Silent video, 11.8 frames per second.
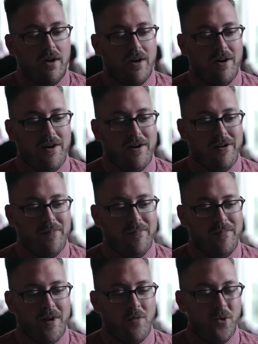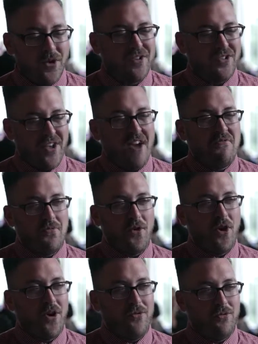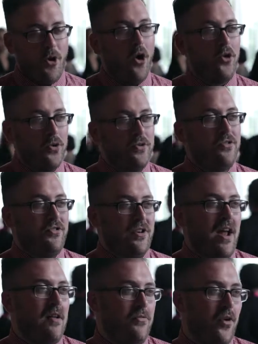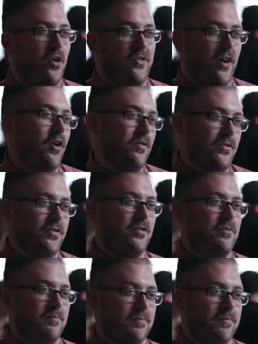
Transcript: and really design for our users and not for ourselves.